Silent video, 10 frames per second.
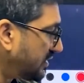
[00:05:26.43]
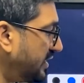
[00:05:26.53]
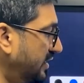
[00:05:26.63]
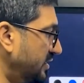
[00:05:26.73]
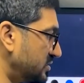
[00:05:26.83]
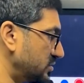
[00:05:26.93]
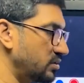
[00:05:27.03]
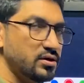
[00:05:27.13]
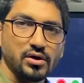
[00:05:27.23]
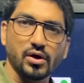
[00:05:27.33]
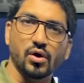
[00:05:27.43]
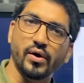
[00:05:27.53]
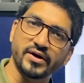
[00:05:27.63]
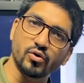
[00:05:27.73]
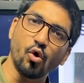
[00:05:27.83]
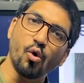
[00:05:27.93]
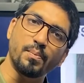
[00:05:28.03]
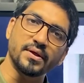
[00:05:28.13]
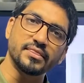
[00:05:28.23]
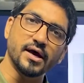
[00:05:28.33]
then it is going to
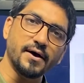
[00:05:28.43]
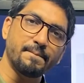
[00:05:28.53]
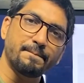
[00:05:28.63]
open the